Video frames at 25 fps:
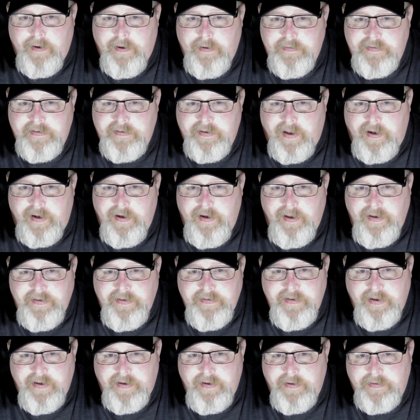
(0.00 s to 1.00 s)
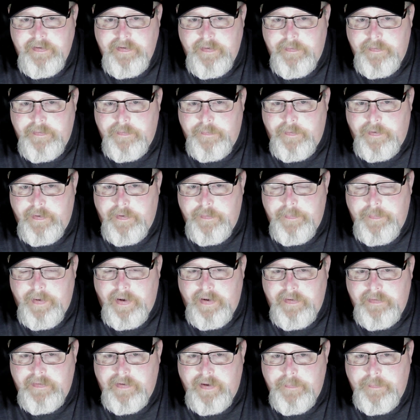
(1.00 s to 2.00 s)
kind of nice not have to worry
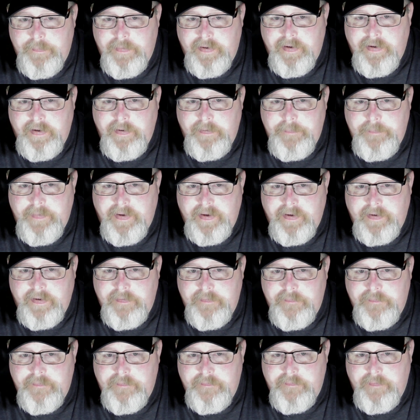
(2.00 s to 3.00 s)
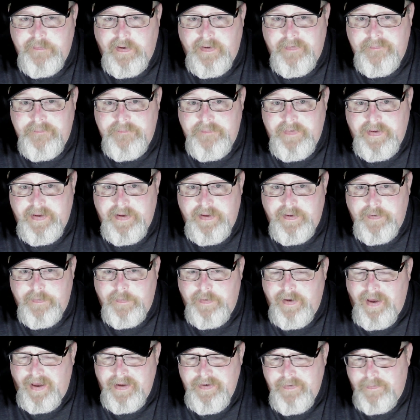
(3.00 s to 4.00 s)
about coming in here and making a video.
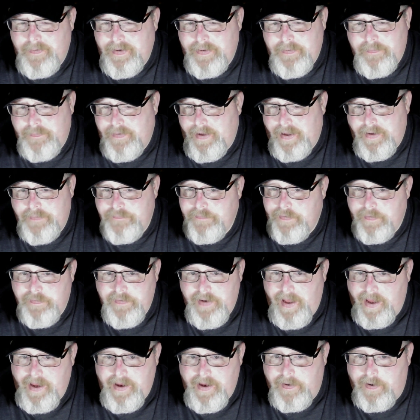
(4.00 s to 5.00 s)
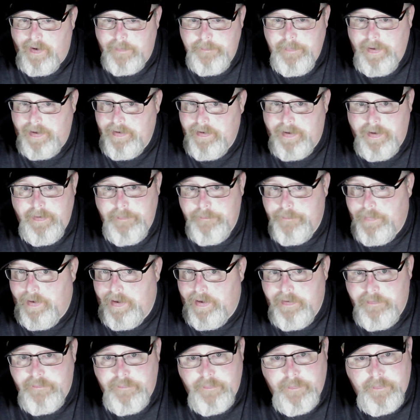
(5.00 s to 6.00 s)
I don't have to now. I'm not getting
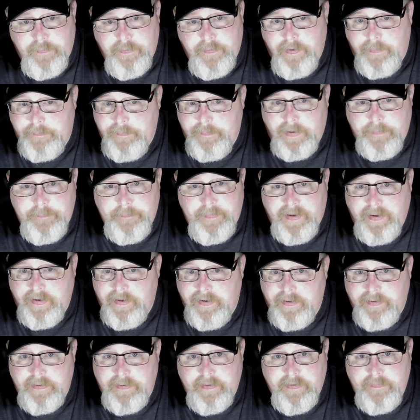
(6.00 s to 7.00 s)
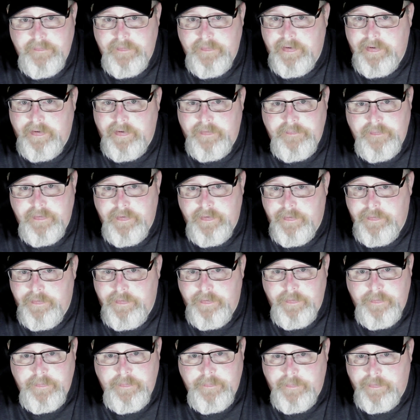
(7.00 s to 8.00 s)
paid for it. I'm not making a living off of
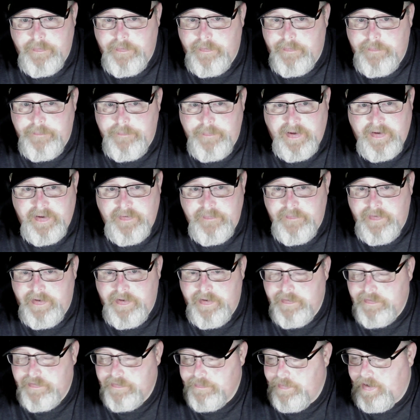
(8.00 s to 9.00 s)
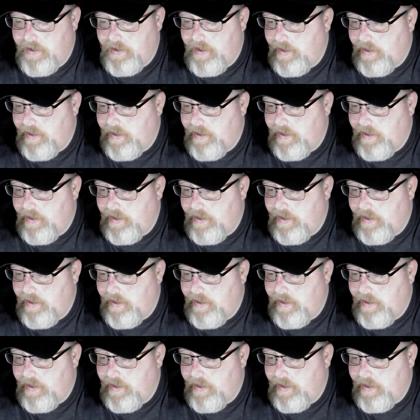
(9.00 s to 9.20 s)
YouTube or making videos, but I